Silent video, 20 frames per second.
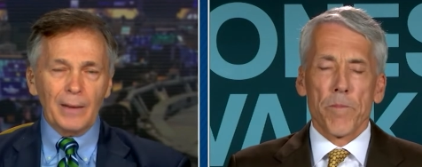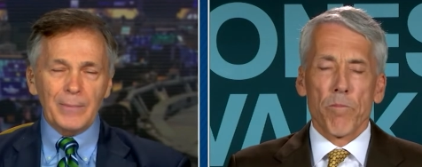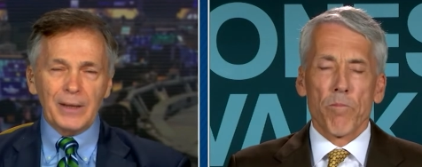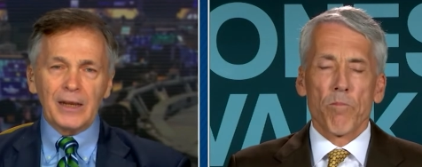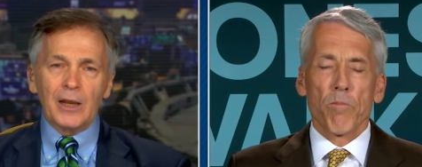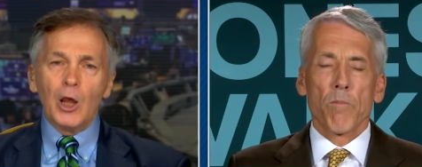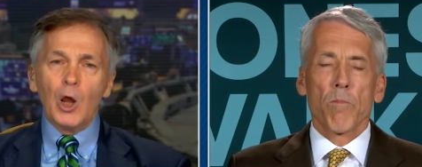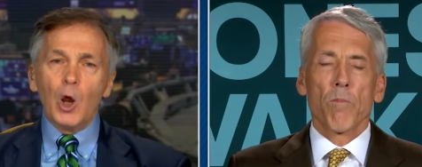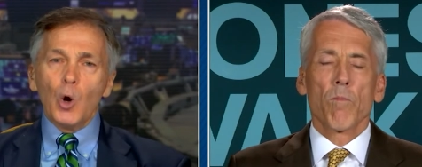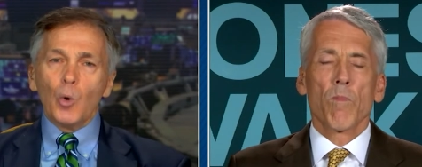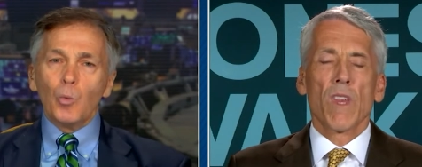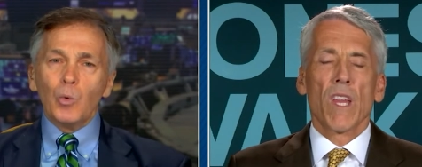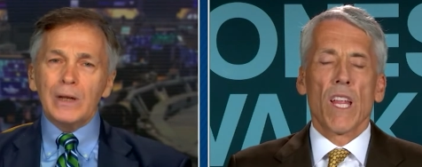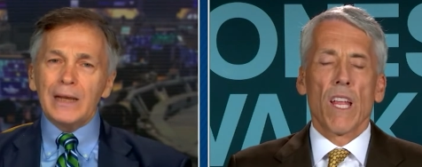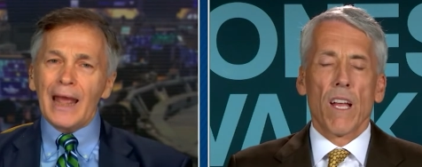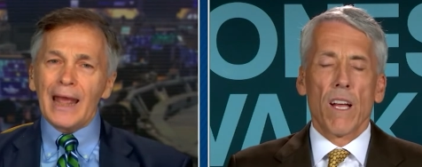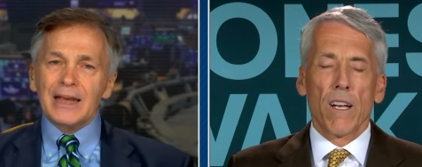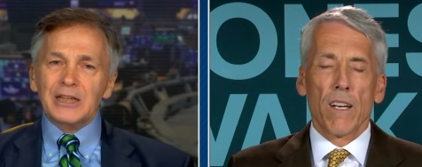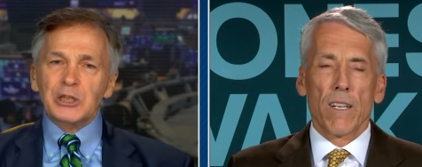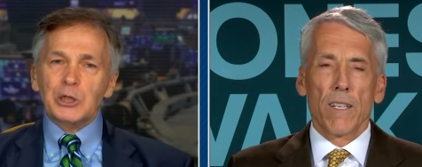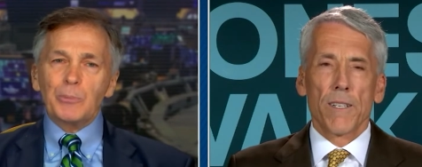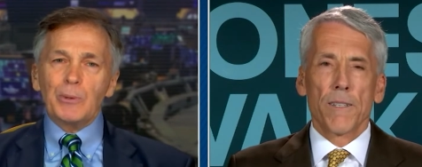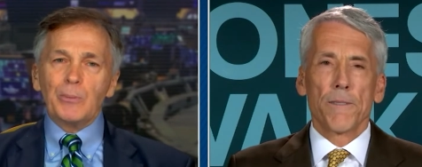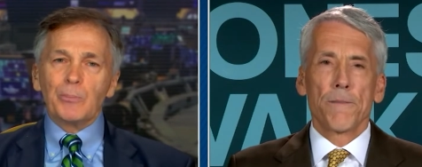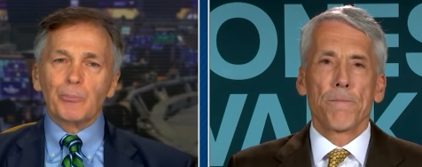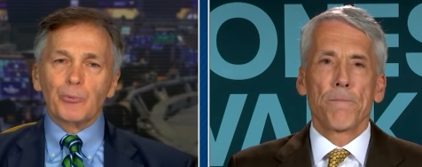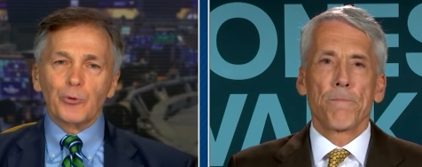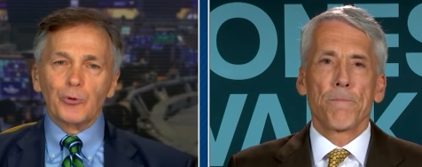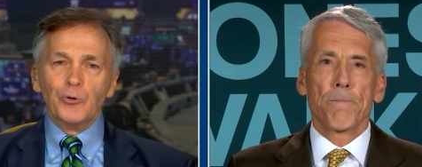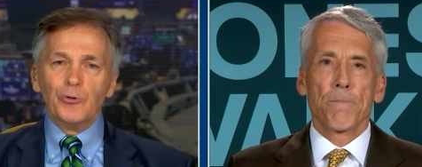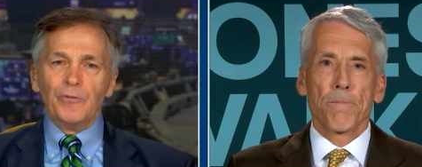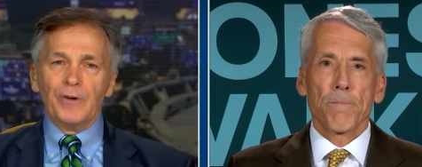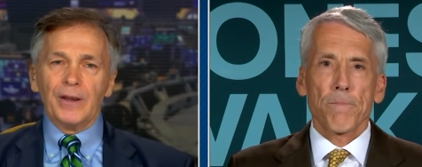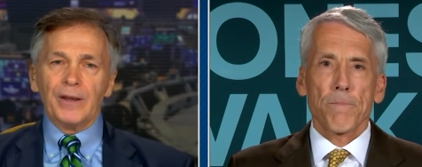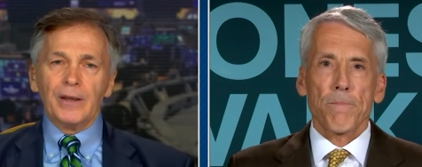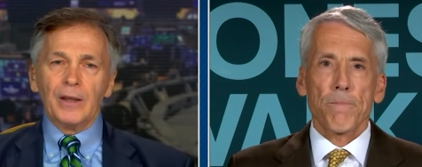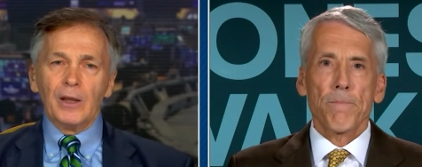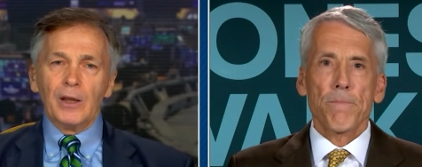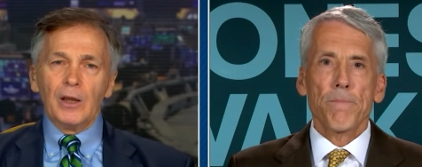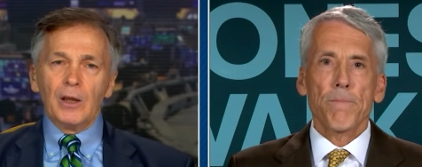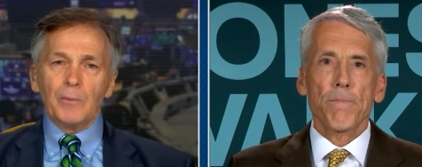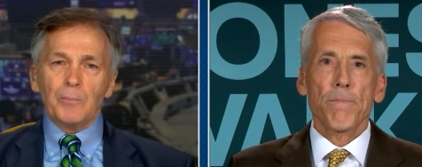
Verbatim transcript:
Speaker 1: I mean, what has to be proven